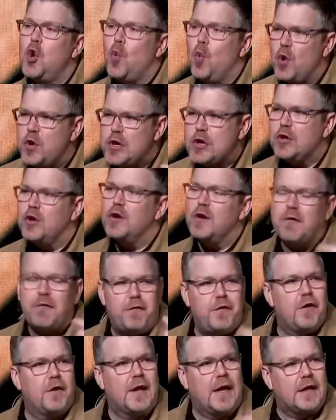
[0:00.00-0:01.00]
where you're gonna
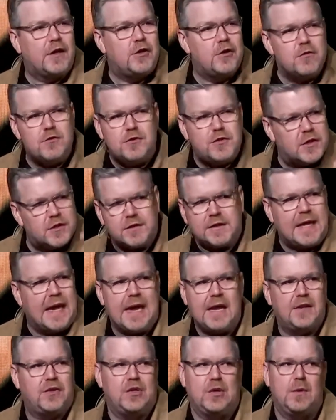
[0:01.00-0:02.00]
feel like you just
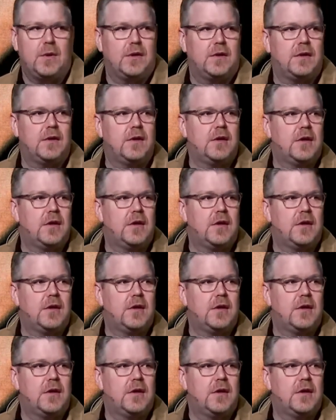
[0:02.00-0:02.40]
can't do it.